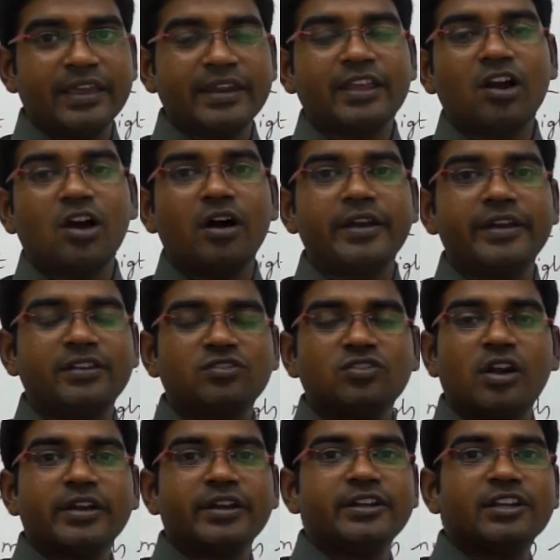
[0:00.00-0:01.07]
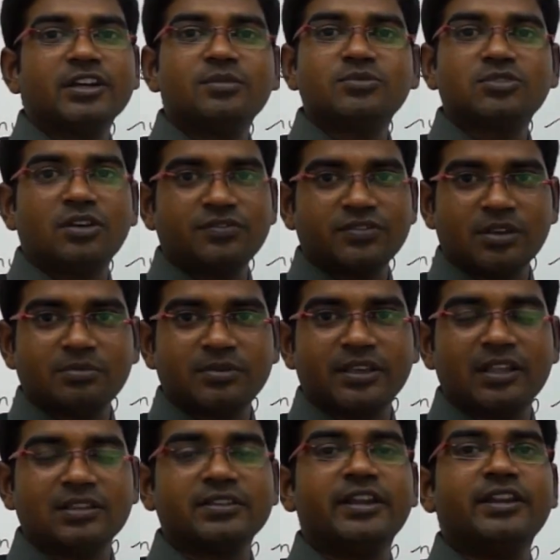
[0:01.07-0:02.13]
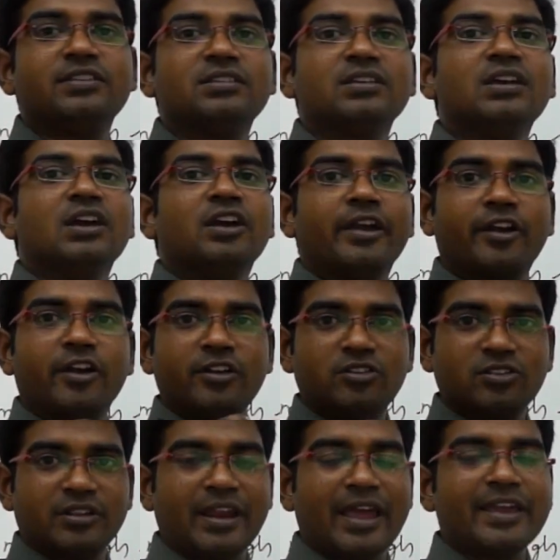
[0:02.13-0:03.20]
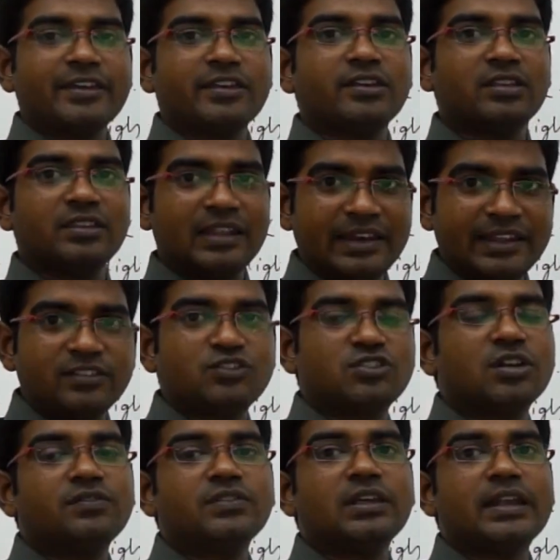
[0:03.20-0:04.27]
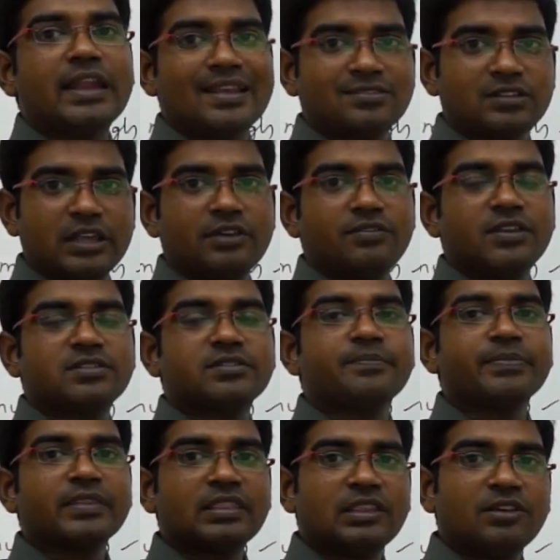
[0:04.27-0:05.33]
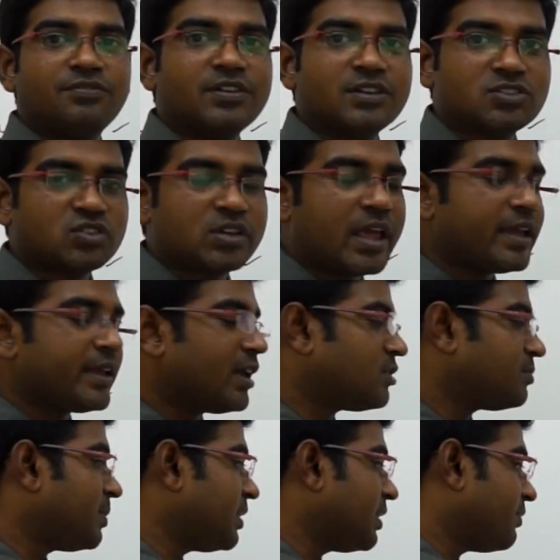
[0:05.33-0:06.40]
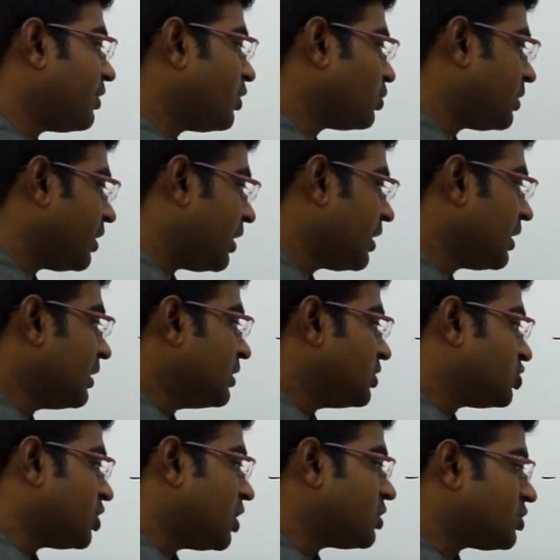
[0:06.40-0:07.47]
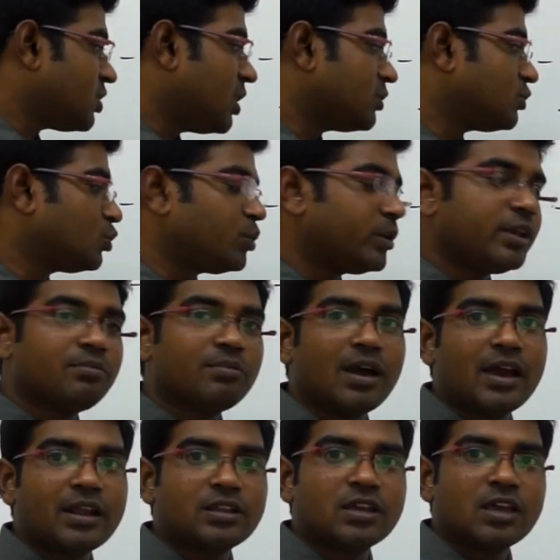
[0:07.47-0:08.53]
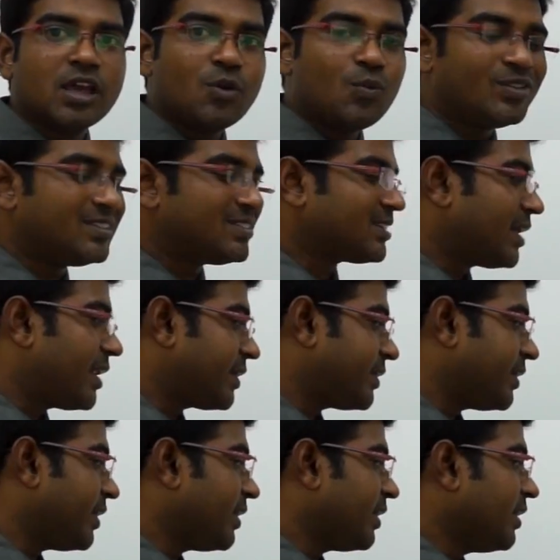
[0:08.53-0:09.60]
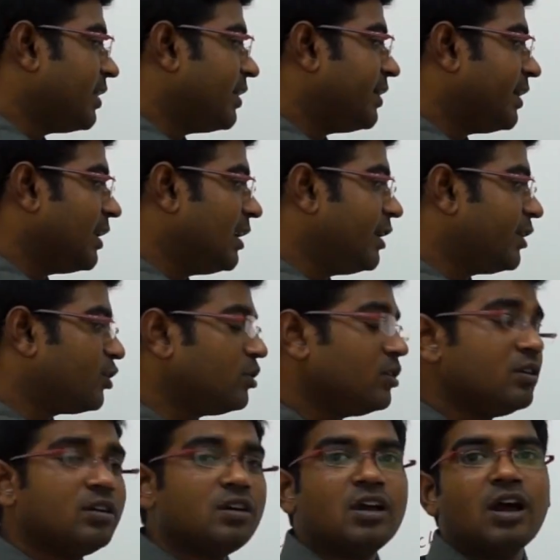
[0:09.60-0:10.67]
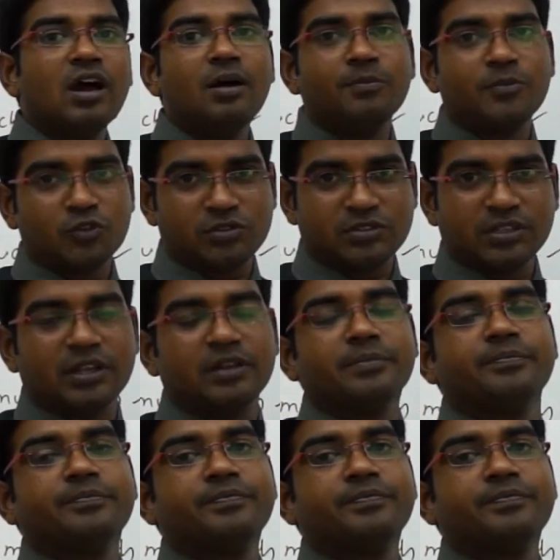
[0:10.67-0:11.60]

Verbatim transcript: area or it's not in terms of something else. It is according to the ranking on the list of the national highways, the first rank has been given to the Sher Shah Suri Marg which is connecting Delhi to Amritsar.